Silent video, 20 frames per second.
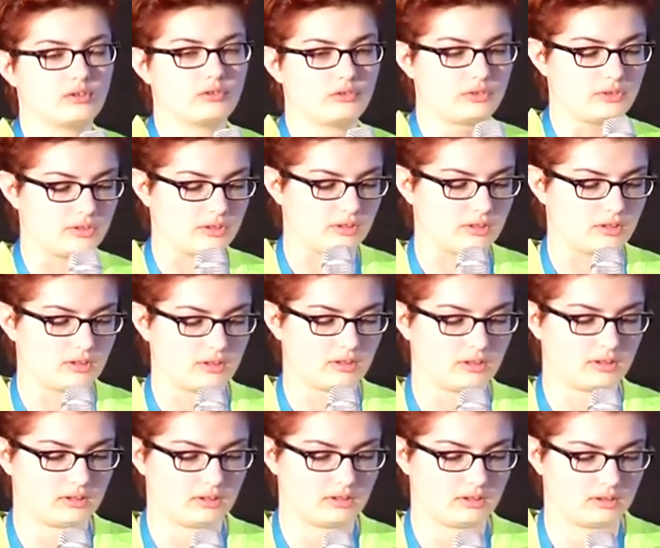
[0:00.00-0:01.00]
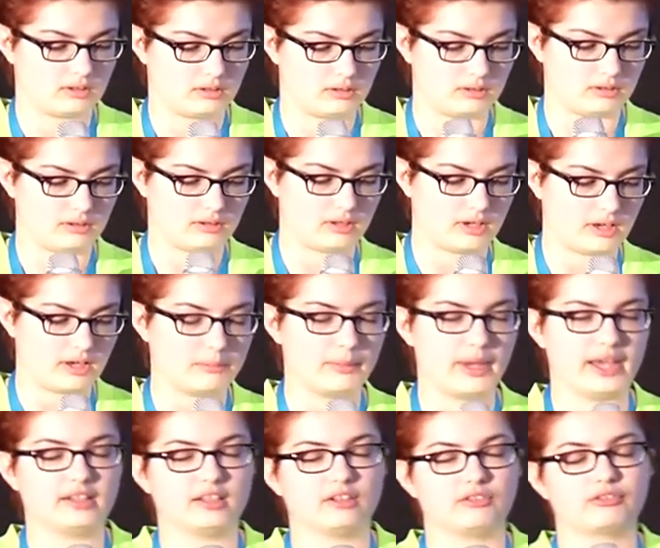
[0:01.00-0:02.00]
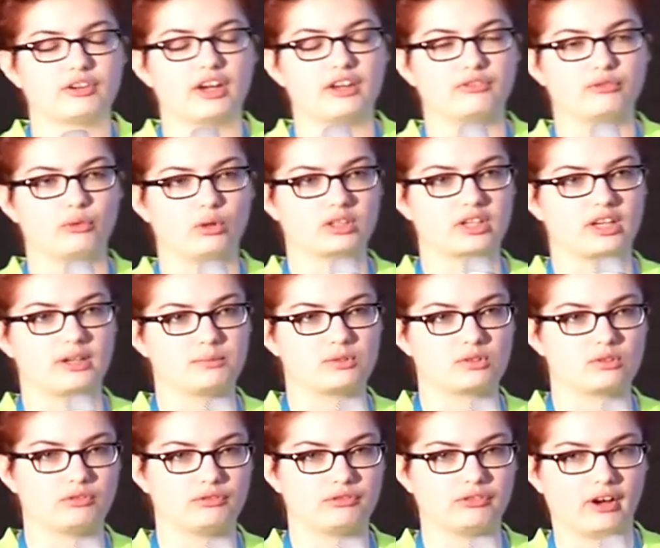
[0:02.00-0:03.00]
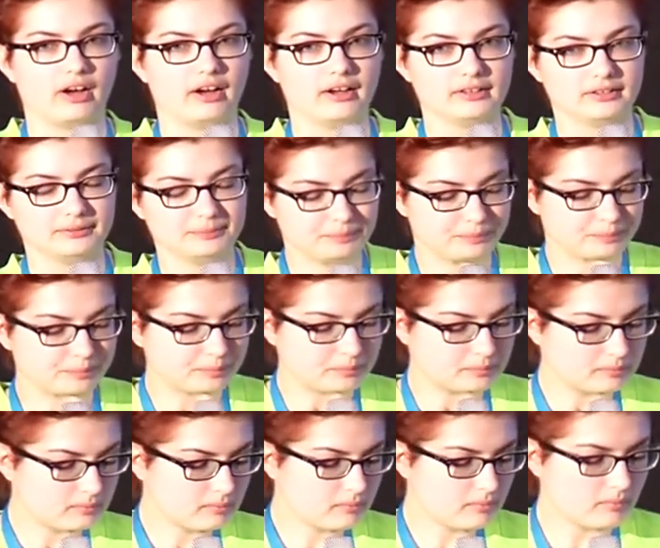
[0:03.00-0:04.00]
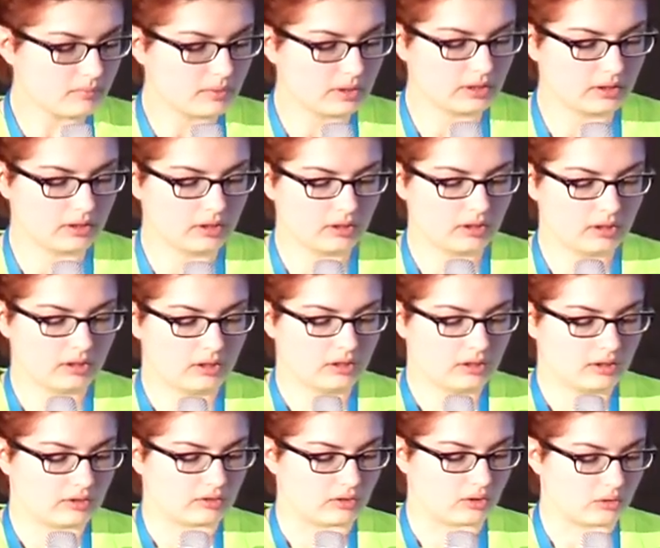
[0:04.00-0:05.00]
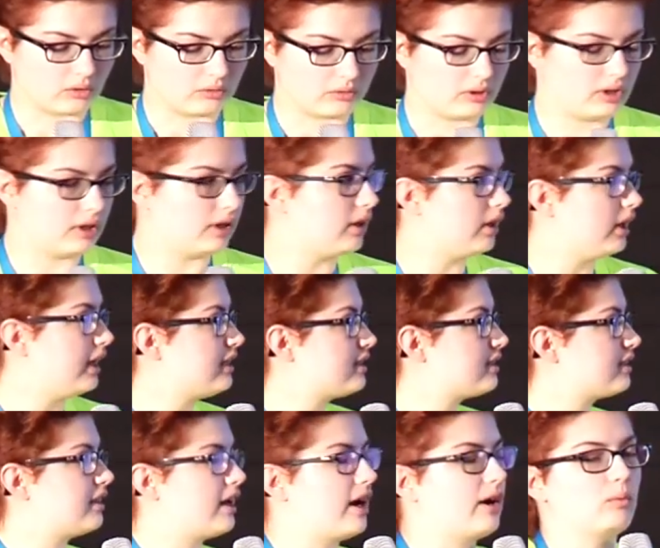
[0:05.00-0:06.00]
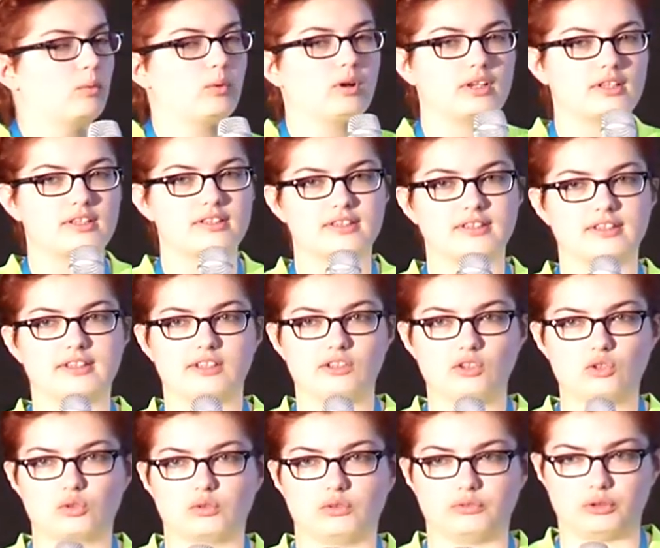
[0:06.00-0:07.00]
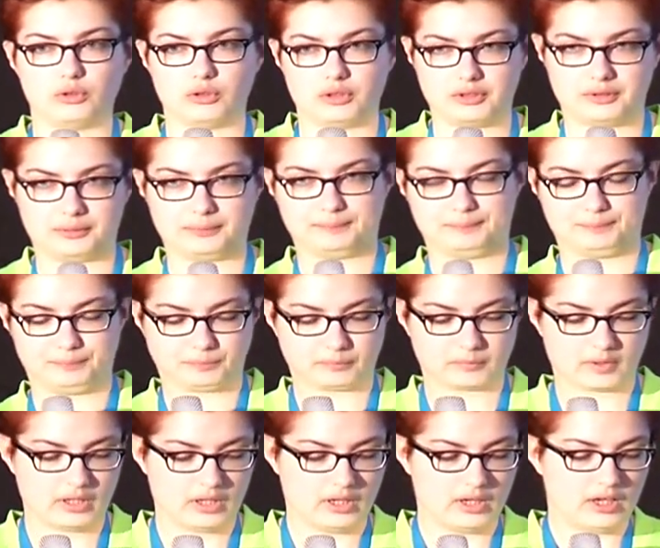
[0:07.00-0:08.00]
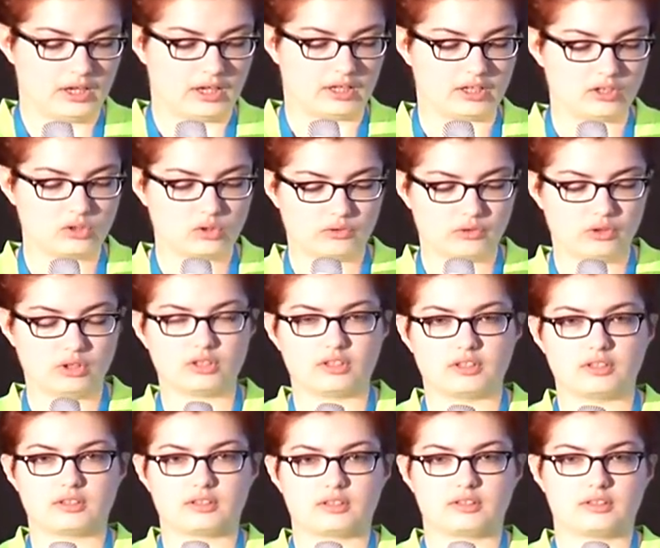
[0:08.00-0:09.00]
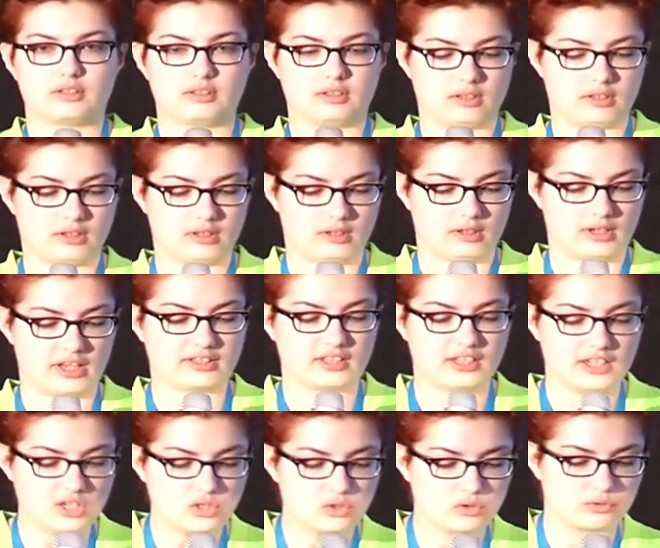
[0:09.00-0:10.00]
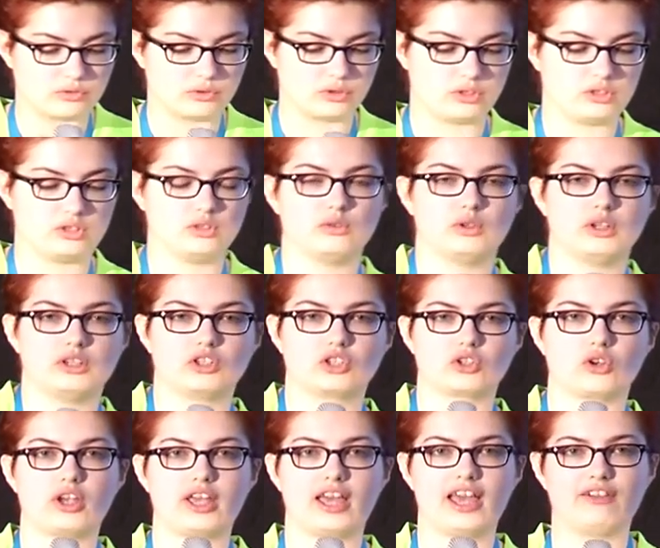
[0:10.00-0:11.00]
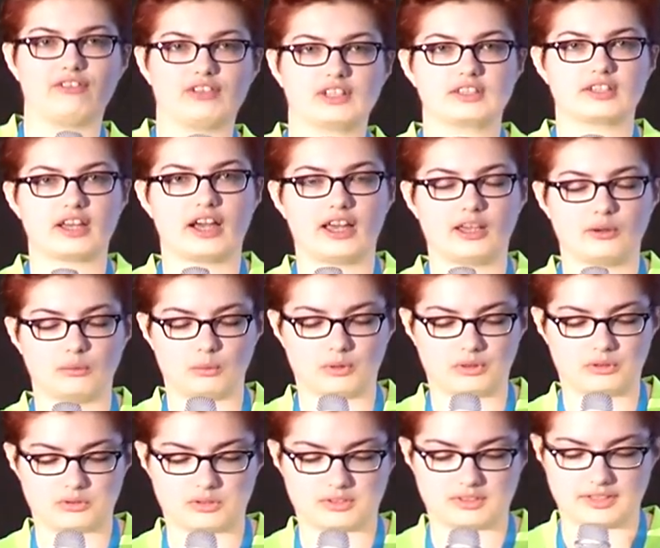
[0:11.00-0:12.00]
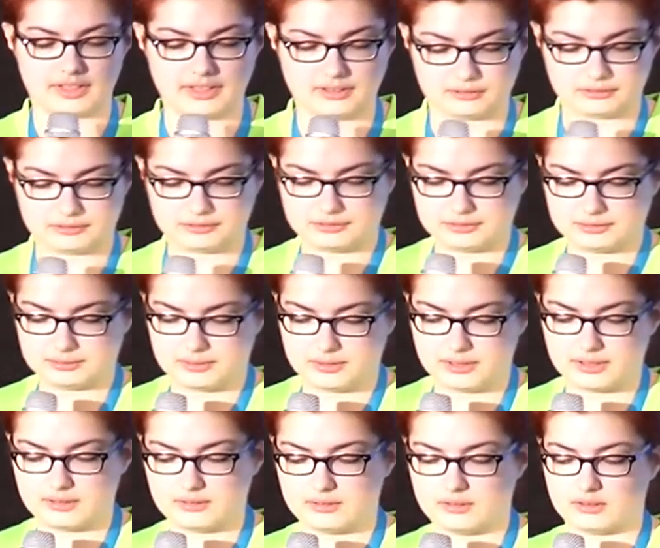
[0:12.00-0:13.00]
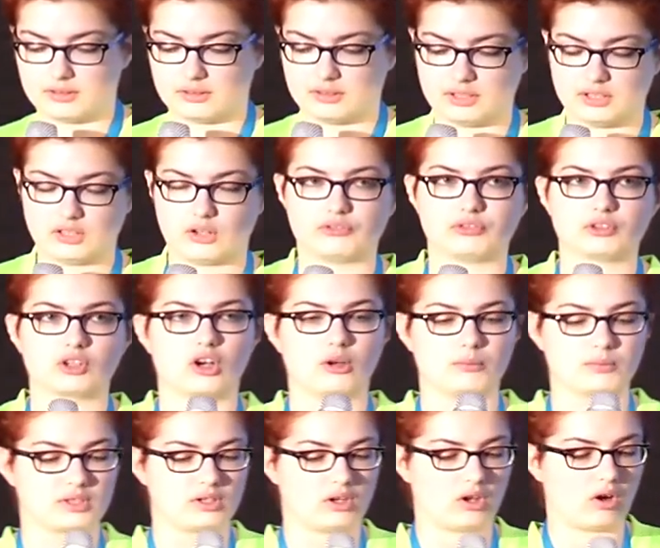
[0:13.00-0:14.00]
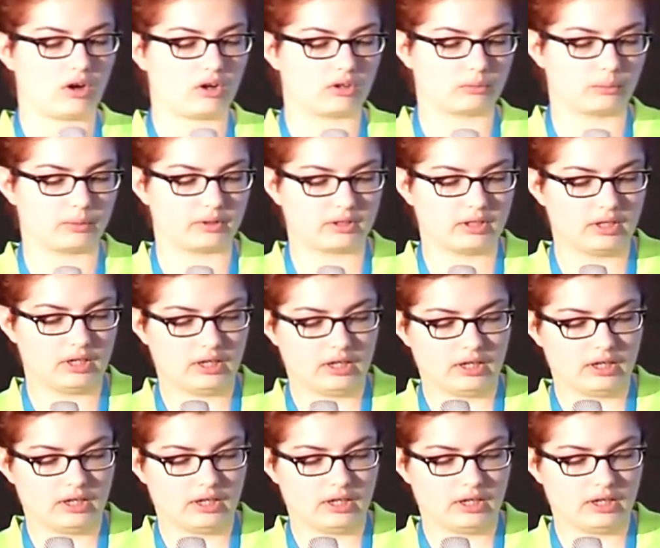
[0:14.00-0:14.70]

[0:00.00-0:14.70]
of the I made at 5 WordCamps so far. So let's start. What is an introvert? An introvert is, as an introvert, you enjoy having time with yourself. It often comes along with